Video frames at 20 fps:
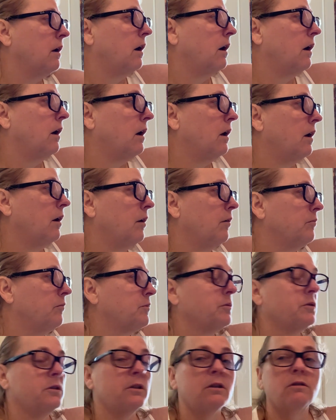um,
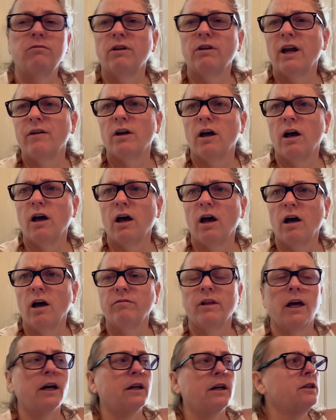especially if you're having a hot
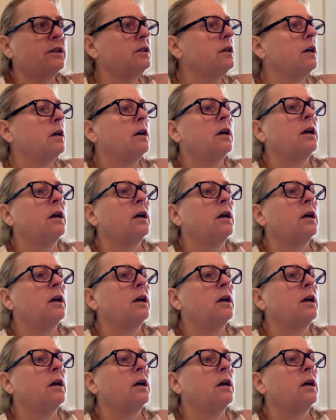flash.